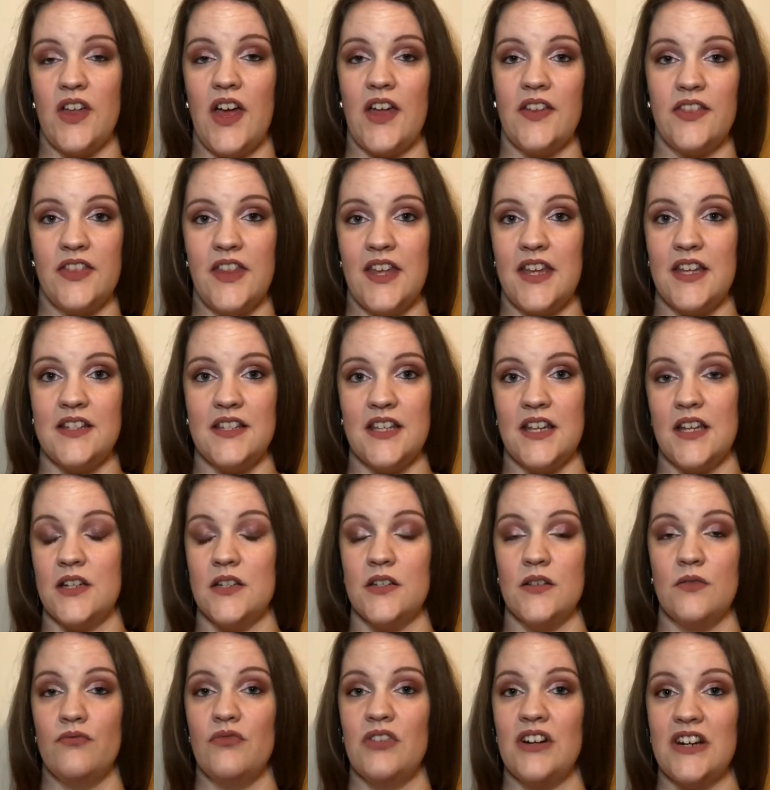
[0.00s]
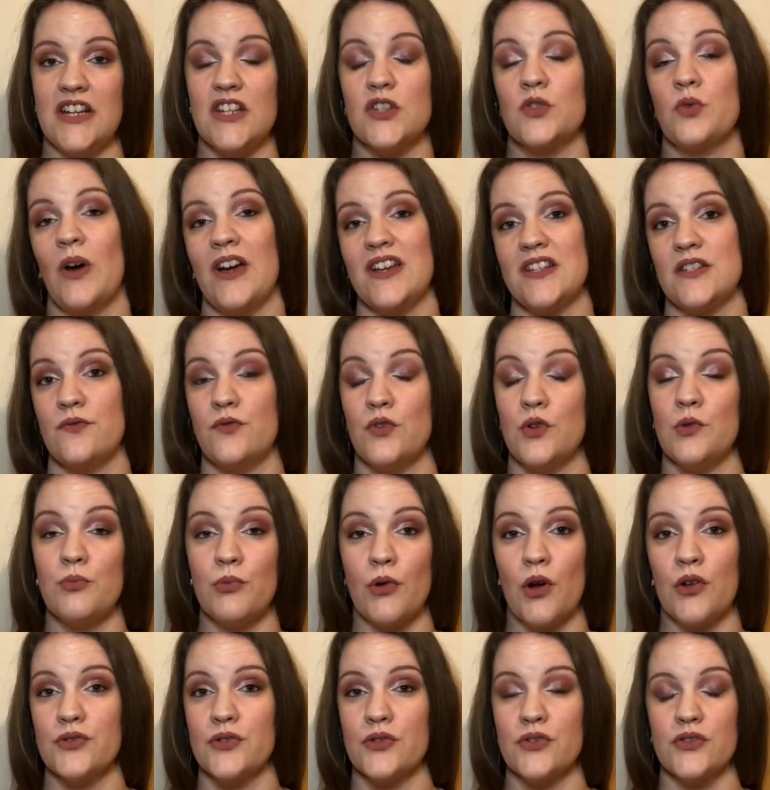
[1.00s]
that they did release quite a few
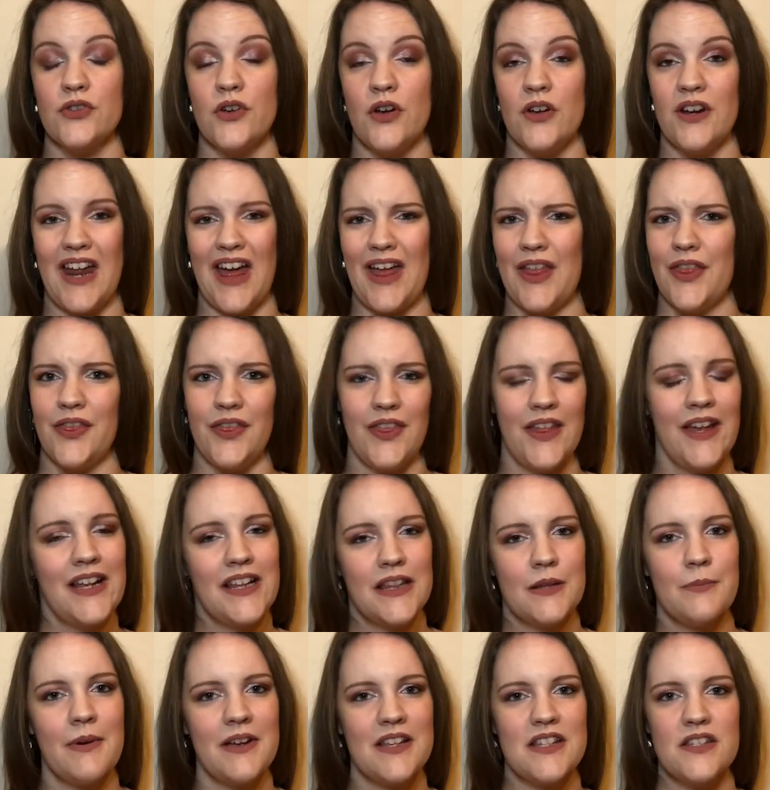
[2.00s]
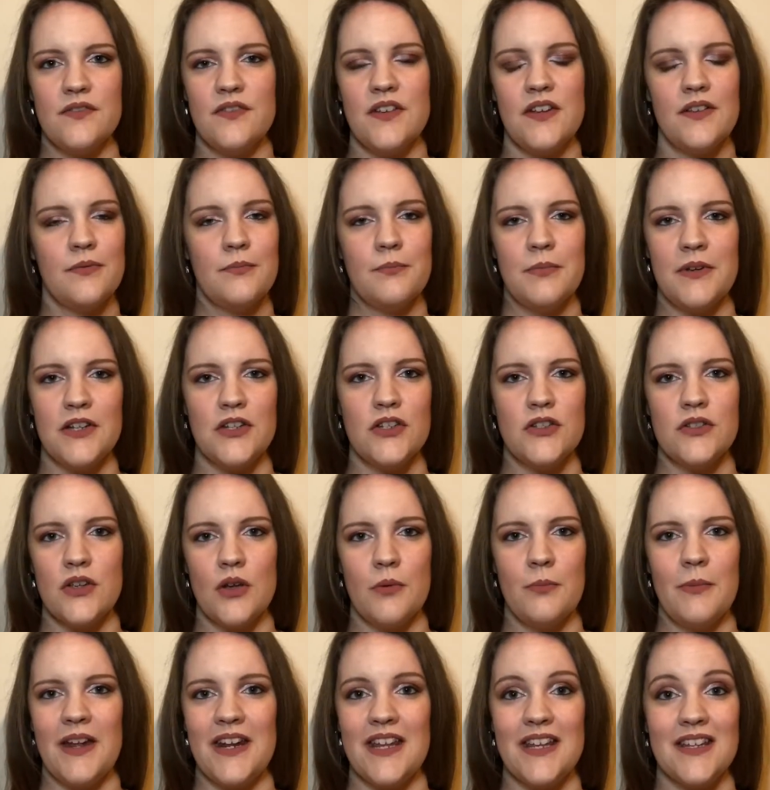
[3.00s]
products on. I think there might have even been so
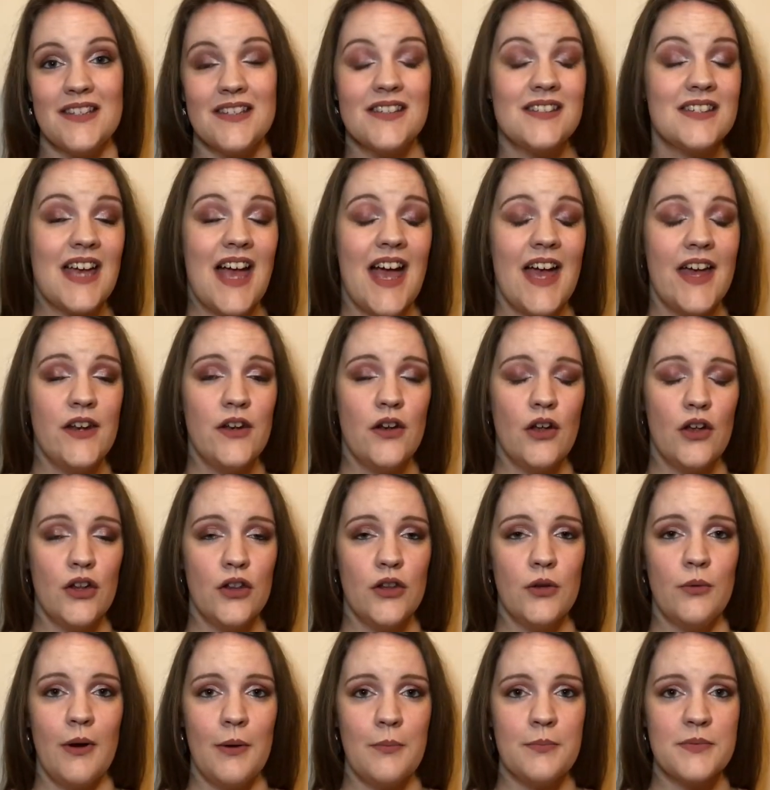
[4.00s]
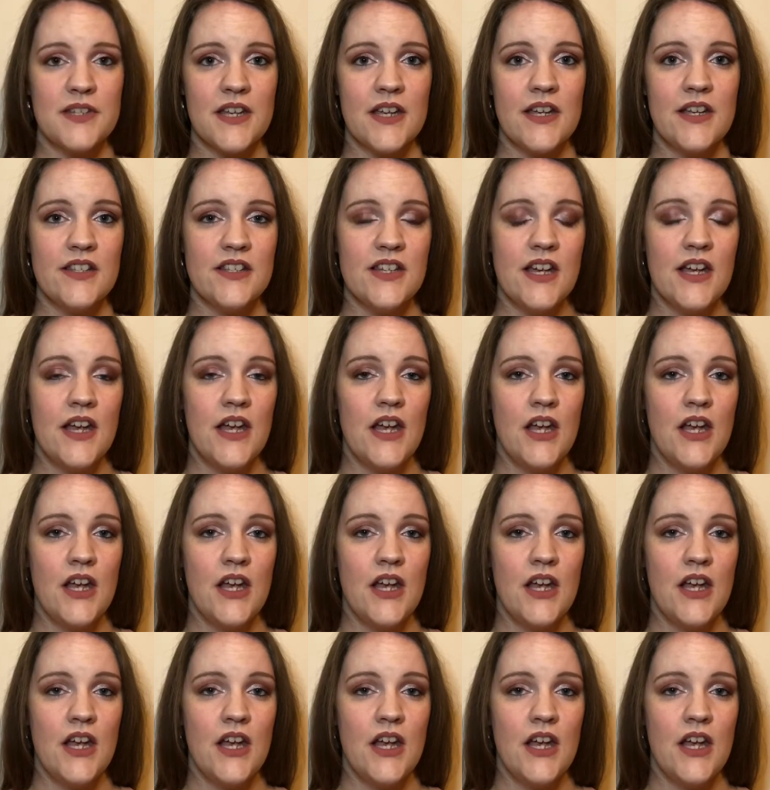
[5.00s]
many as 10 on the website.